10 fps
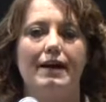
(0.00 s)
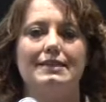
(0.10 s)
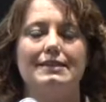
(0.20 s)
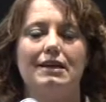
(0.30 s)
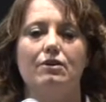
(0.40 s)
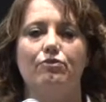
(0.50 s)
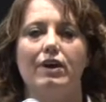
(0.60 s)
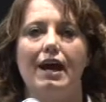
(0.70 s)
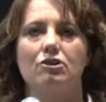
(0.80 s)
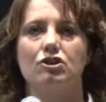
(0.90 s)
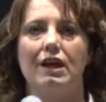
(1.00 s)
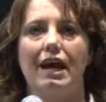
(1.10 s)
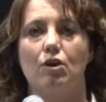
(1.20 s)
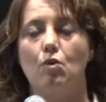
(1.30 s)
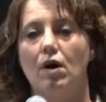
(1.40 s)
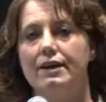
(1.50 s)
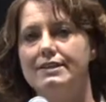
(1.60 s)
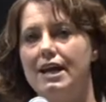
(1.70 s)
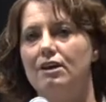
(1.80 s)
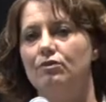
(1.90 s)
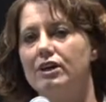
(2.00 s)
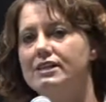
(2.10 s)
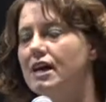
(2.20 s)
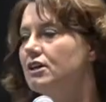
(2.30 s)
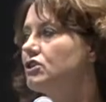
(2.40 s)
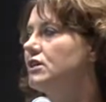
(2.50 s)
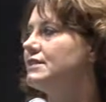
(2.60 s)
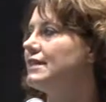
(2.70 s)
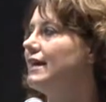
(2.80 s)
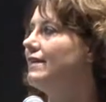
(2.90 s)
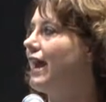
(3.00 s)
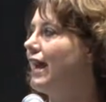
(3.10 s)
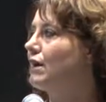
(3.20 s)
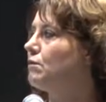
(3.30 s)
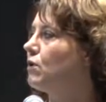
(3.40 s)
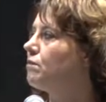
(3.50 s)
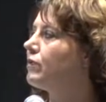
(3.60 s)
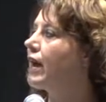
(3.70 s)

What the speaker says: see if we actually had quantitative reductions in the animal